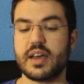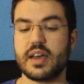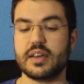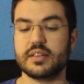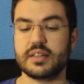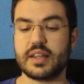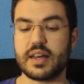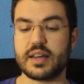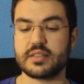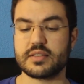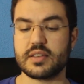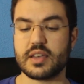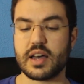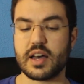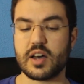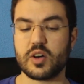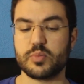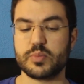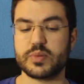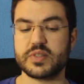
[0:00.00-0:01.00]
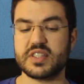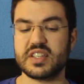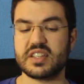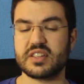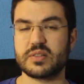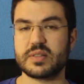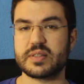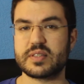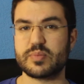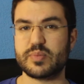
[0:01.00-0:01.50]
analysing how
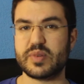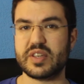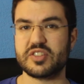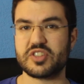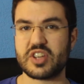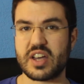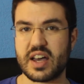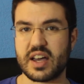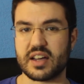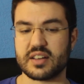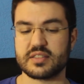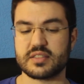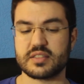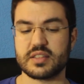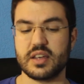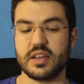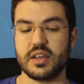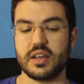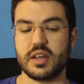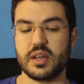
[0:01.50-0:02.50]
particular speech acts